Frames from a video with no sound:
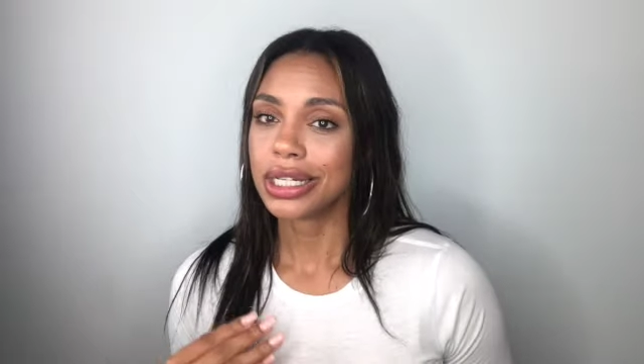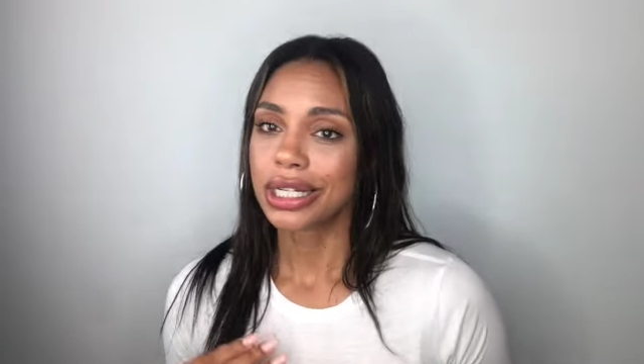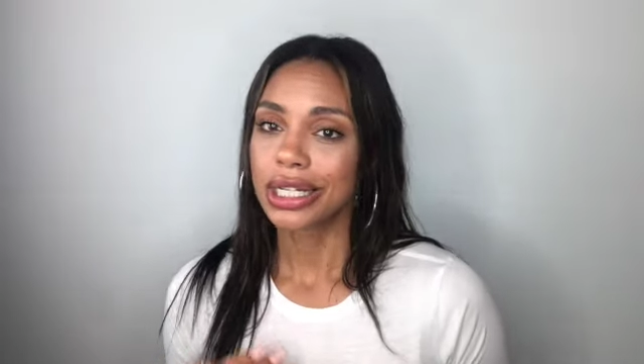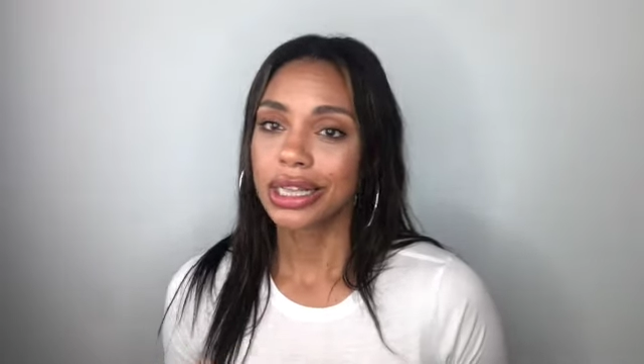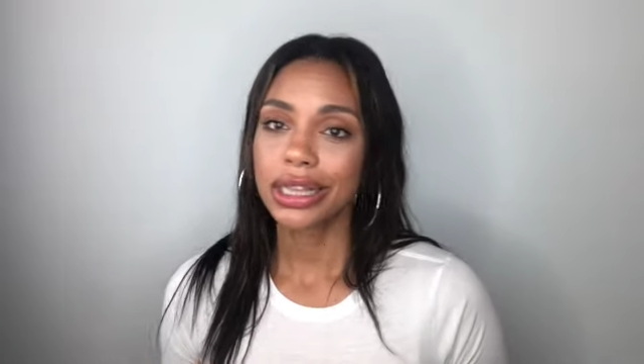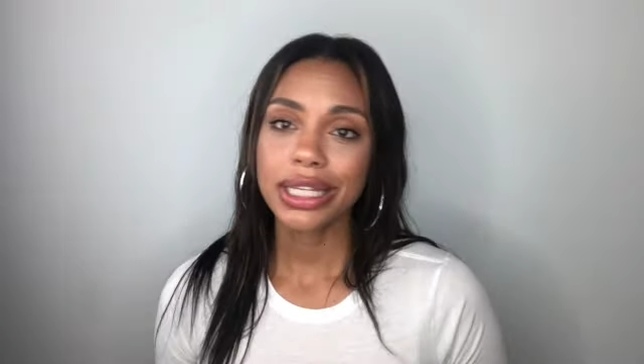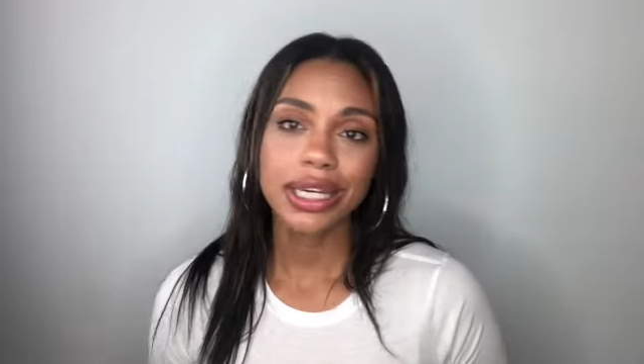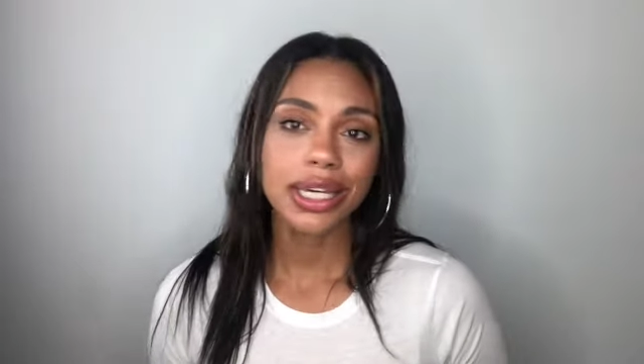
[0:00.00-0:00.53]

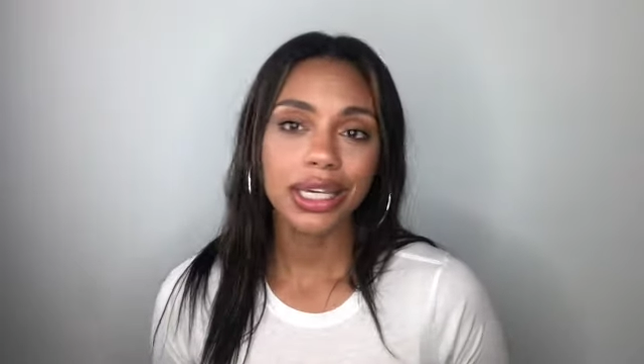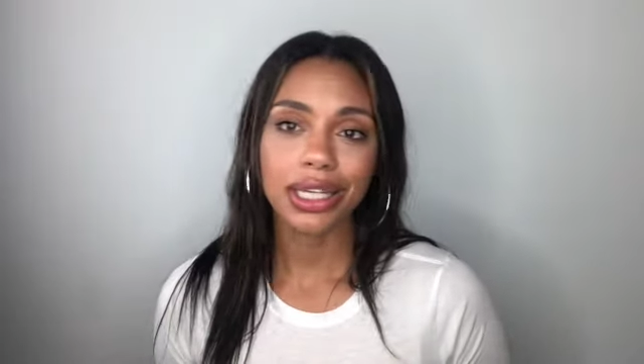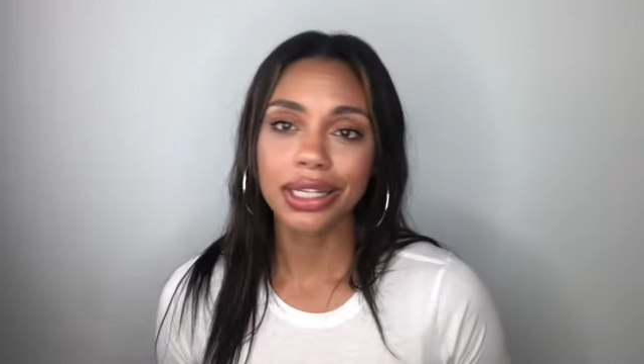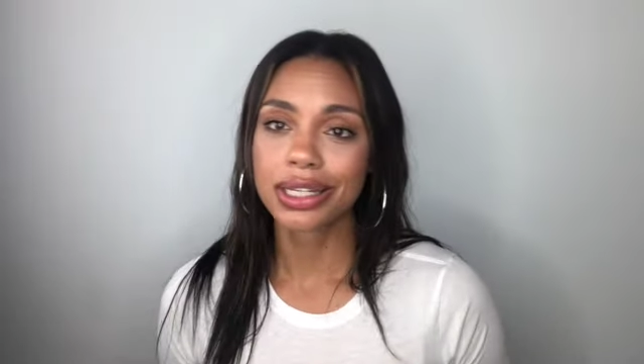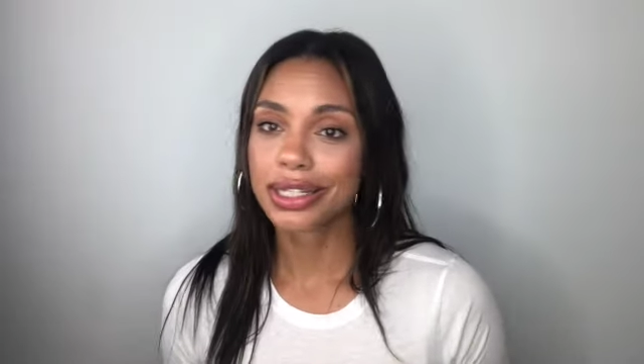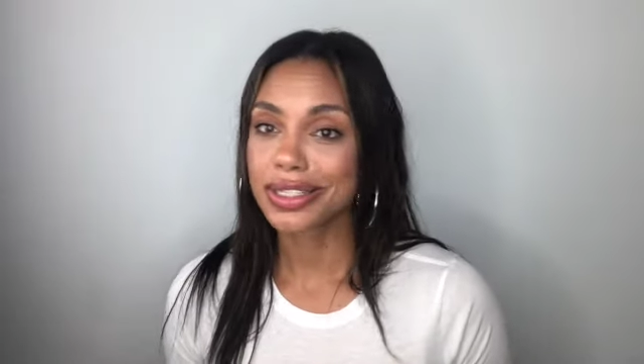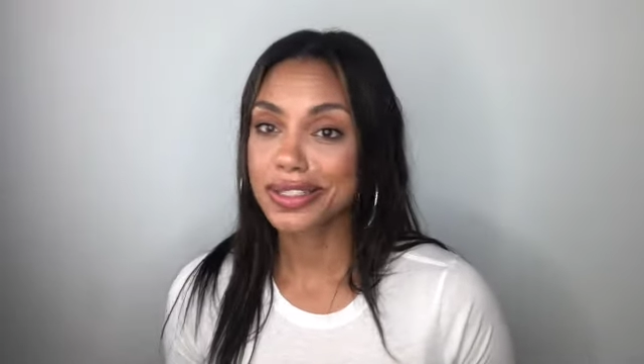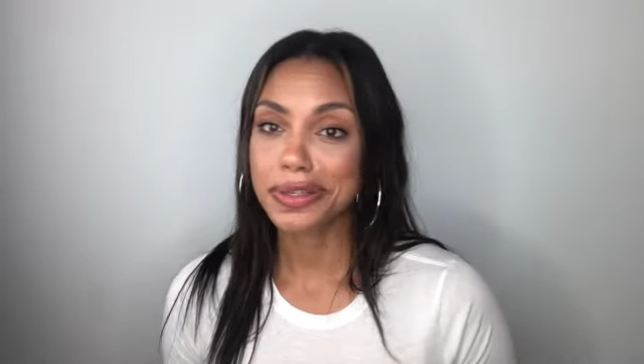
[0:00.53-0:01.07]
click,
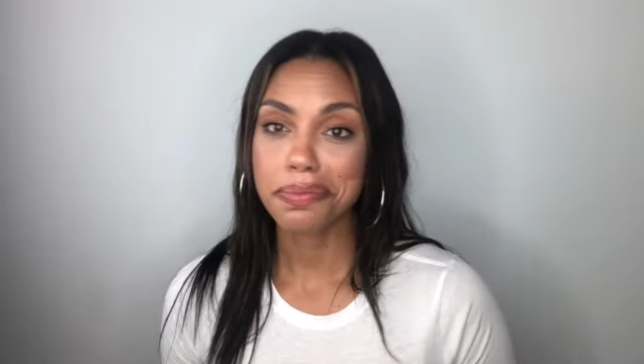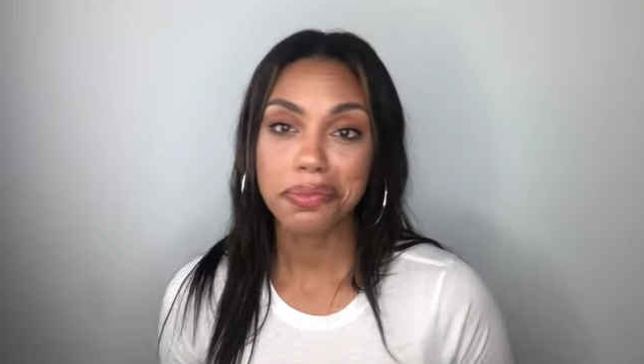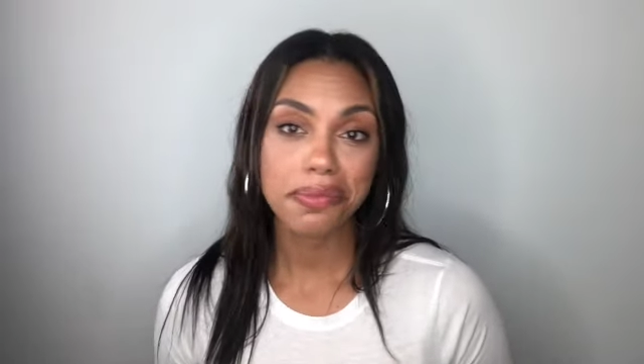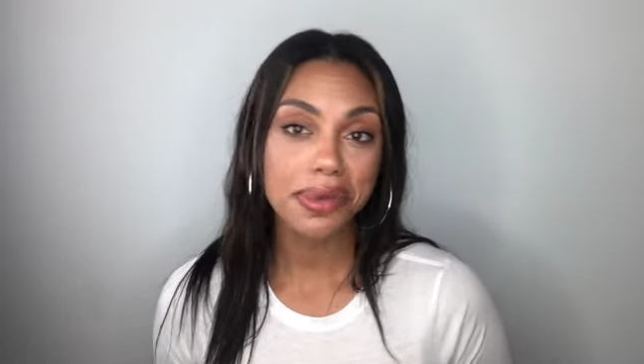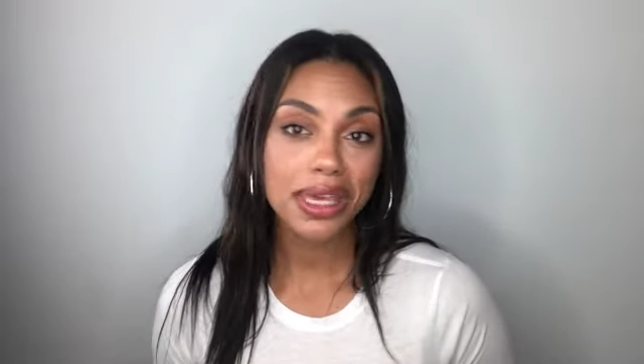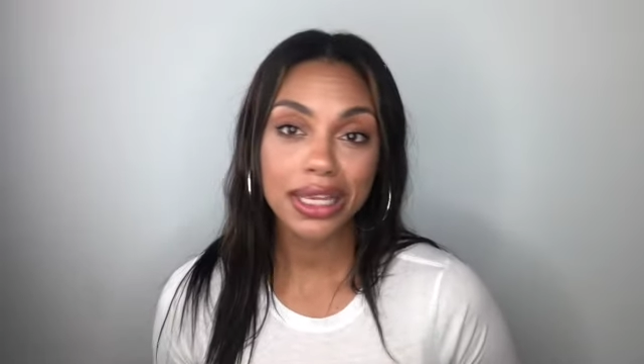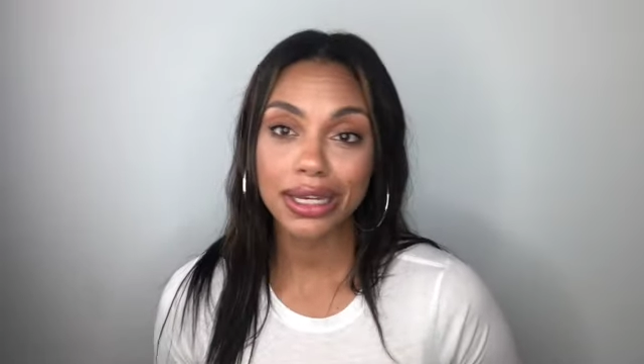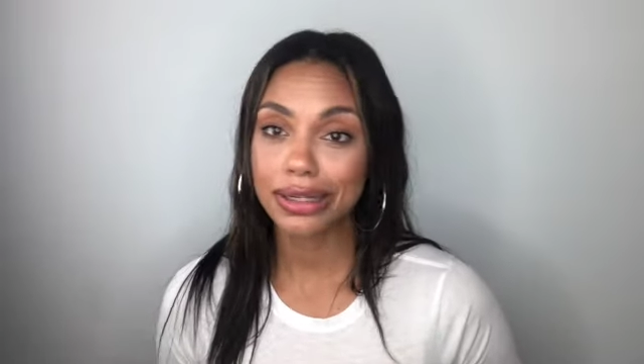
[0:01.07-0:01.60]

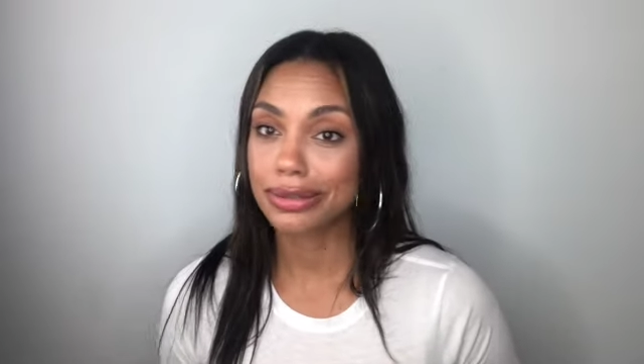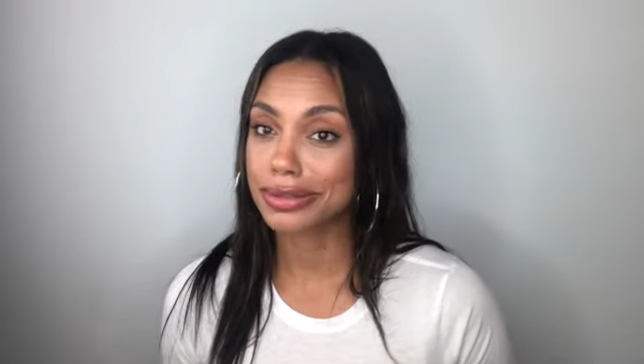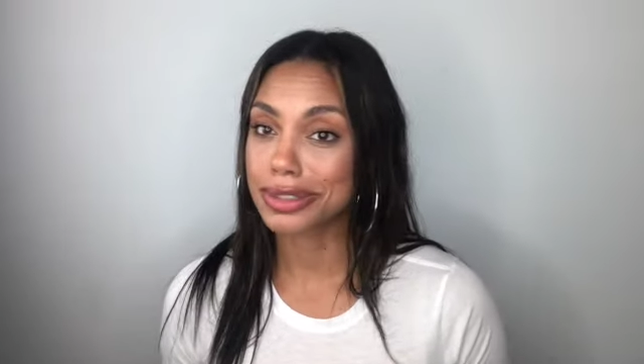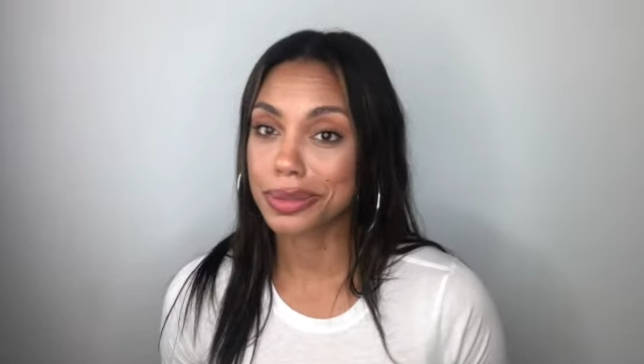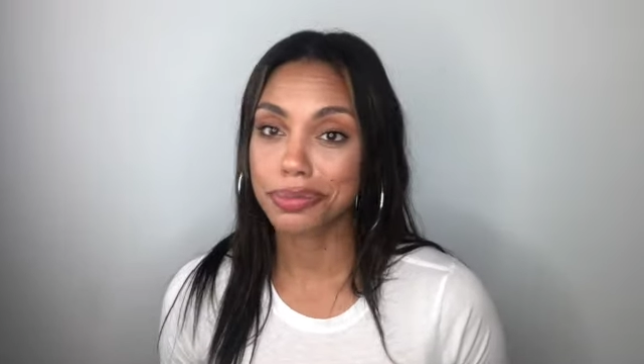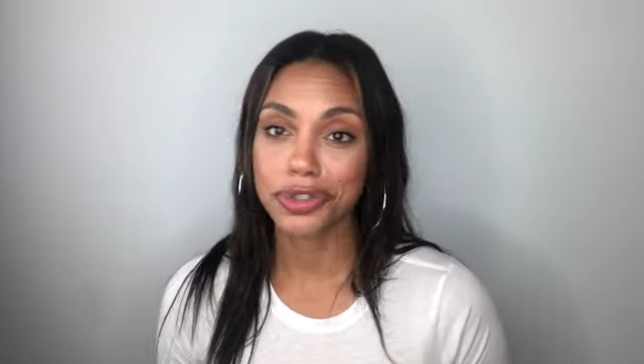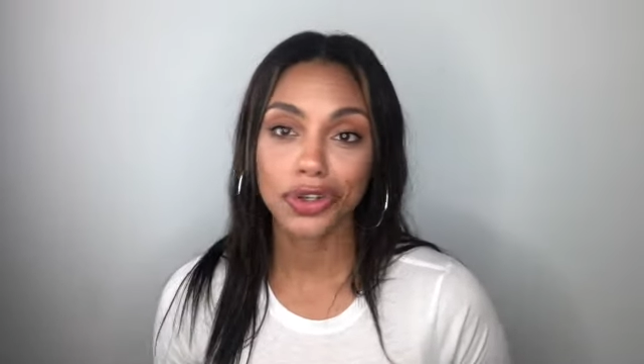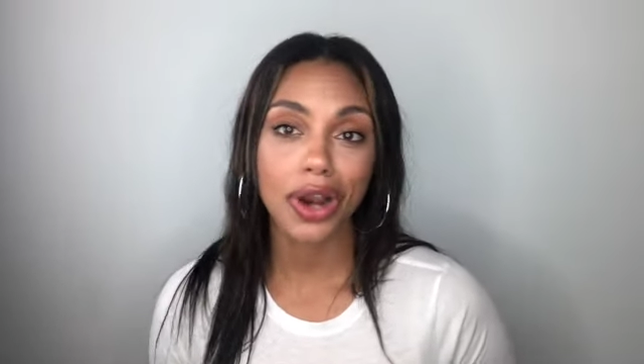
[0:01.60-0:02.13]
submit,
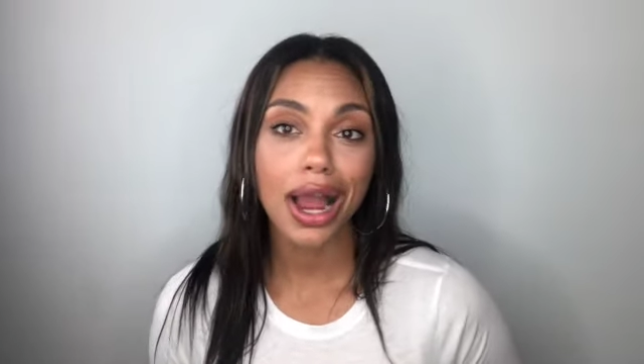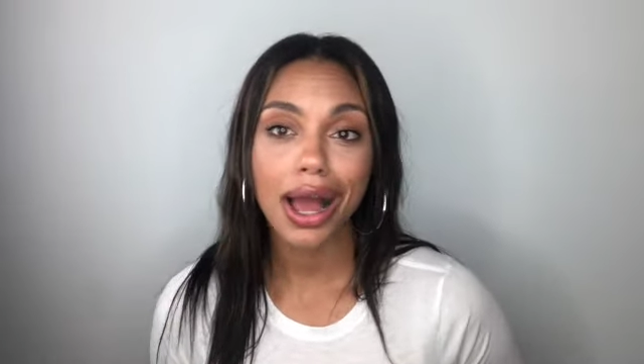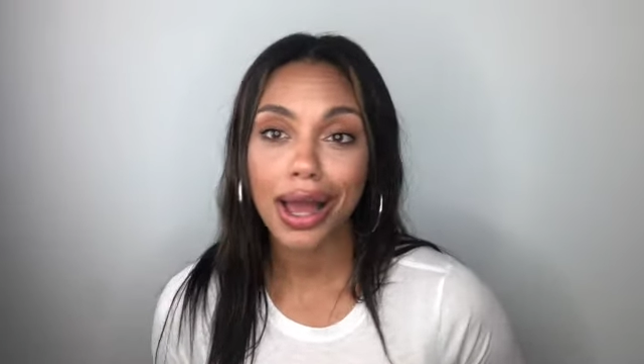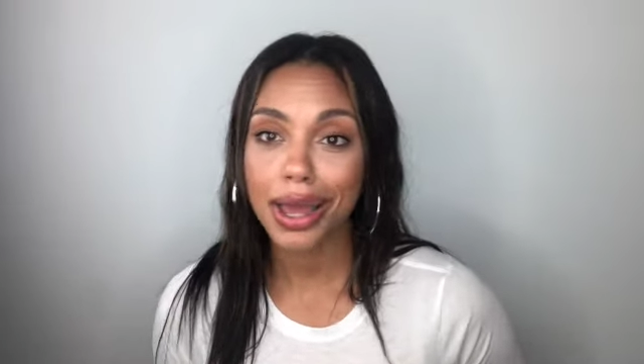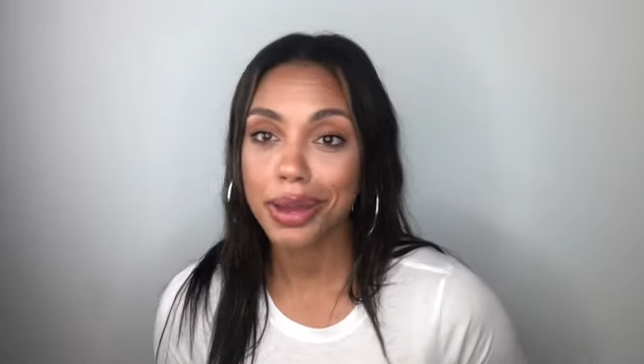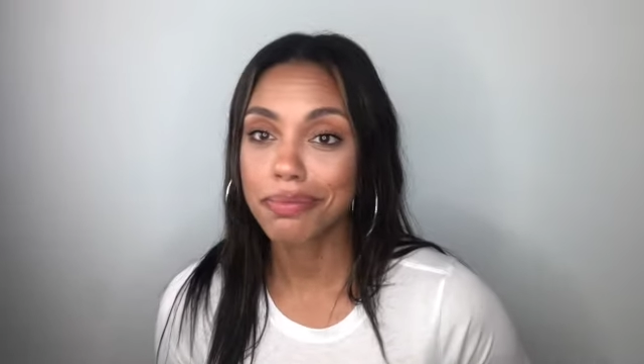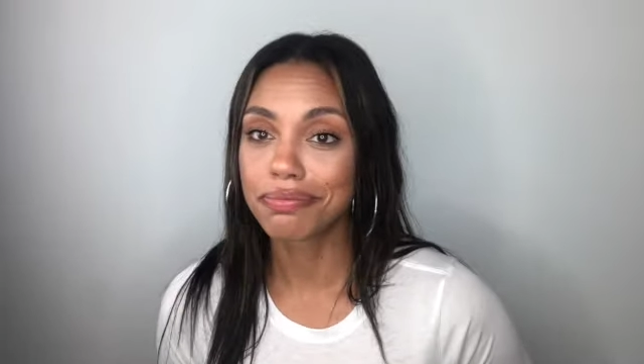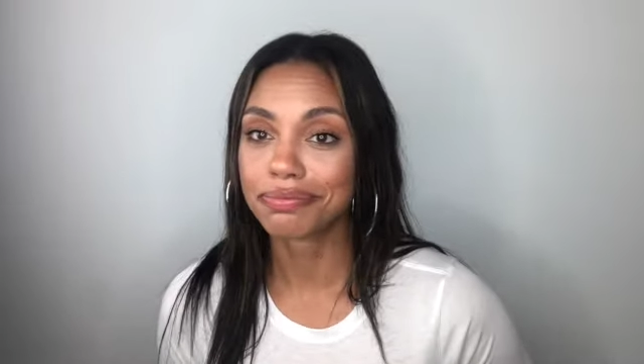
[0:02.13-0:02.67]

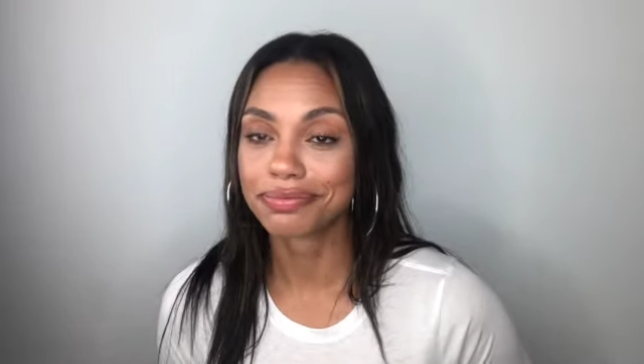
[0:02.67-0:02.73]
subscribe.